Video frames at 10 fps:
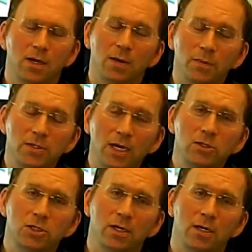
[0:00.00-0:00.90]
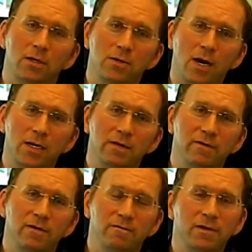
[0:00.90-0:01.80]
and potentially not
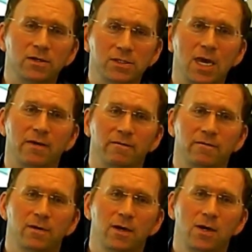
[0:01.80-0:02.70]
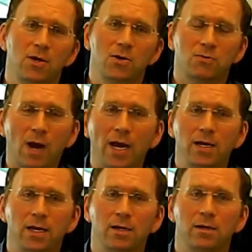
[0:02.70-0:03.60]
even feel safe
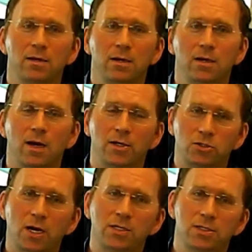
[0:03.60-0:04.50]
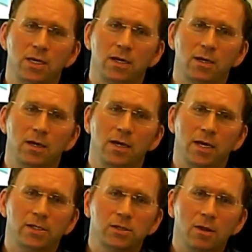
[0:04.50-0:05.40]
riding on Translink
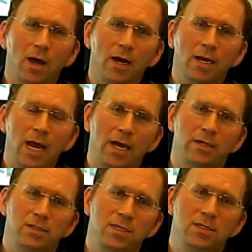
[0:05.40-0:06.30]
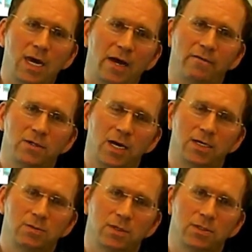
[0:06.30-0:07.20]
as long as these
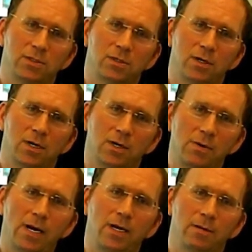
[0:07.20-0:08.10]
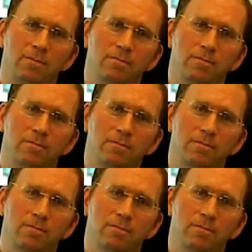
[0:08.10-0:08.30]
advertisements are running.